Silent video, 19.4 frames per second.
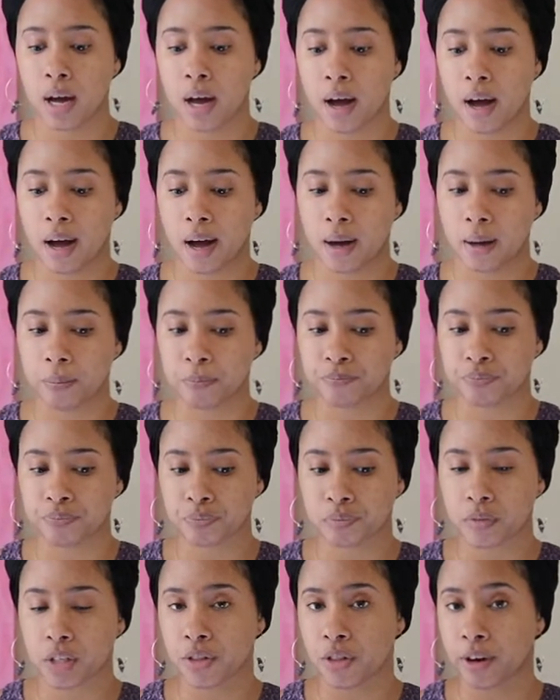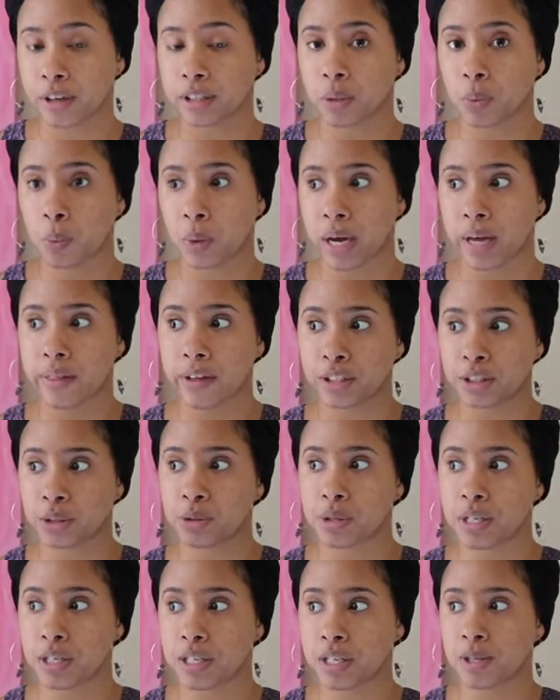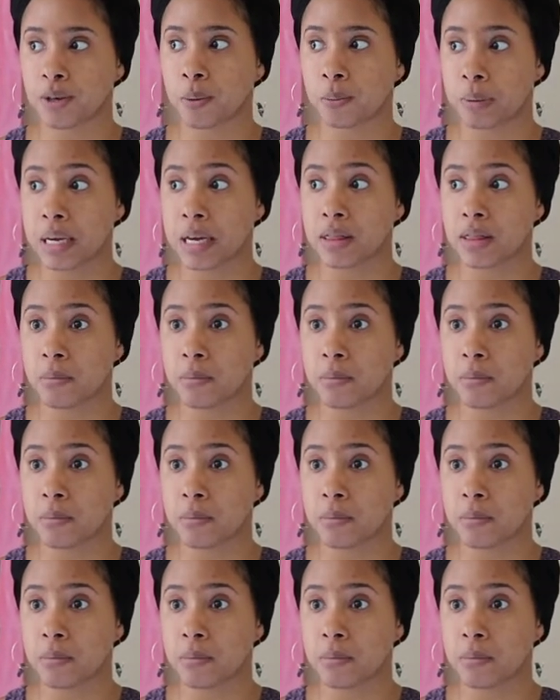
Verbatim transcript: Um, there's a way that you can still be in